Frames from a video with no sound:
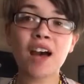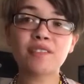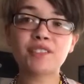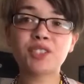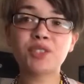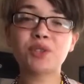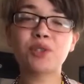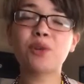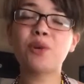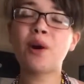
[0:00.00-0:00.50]
have to
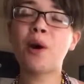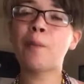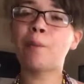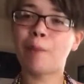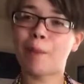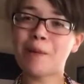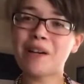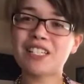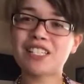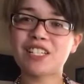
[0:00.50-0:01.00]
do
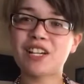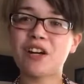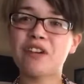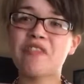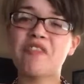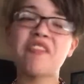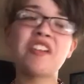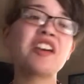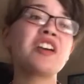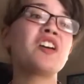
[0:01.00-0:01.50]
my
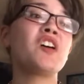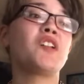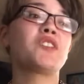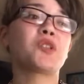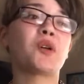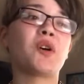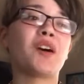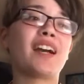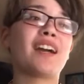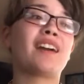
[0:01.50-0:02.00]
bookshelf
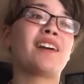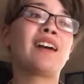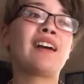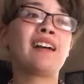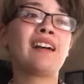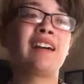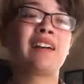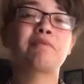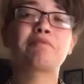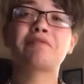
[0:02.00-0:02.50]
tour.
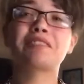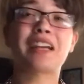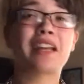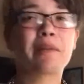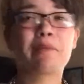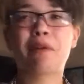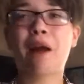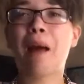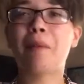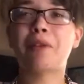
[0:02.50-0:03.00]

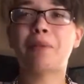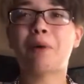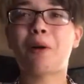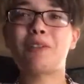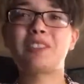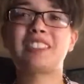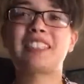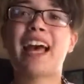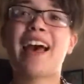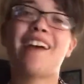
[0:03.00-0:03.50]
Gonna probably
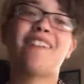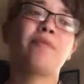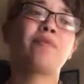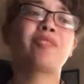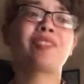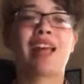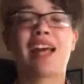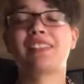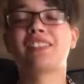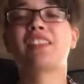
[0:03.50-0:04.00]
post that
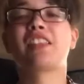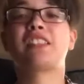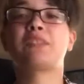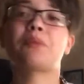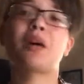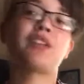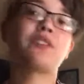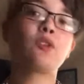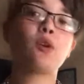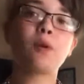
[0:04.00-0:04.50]
end of this
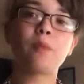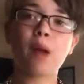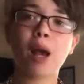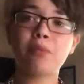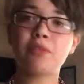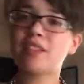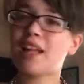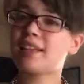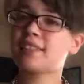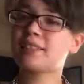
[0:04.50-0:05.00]
month or
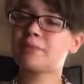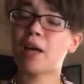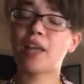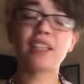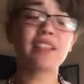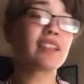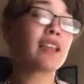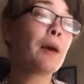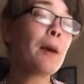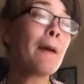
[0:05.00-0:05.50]
probably next
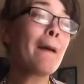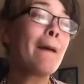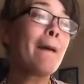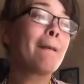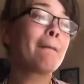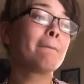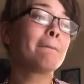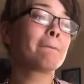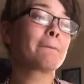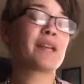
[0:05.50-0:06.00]
month.
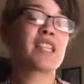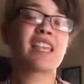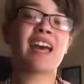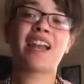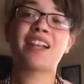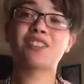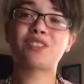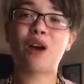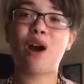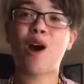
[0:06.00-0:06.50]
But
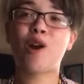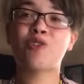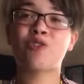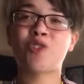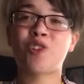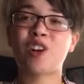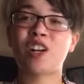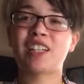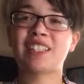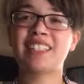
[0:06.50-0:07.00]
that is all
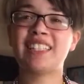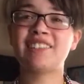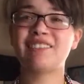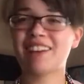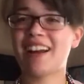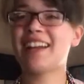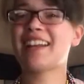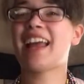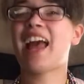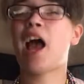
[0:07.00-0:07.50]
for
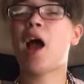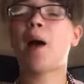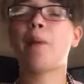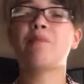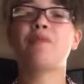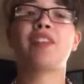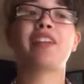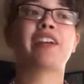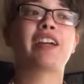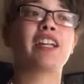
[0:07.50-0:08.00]
right now.
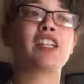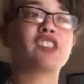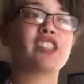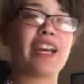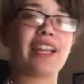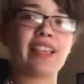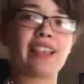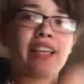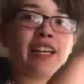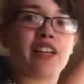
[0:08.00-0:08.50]
I'm gonna
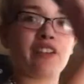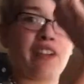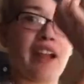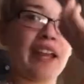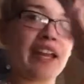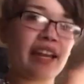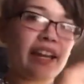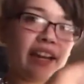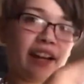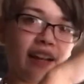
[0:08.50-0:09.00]
try to link
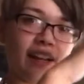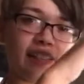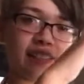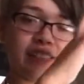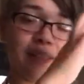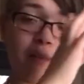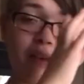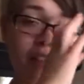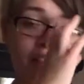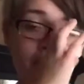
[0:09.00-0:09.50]
right here
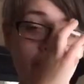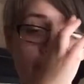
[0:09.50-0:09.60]
some other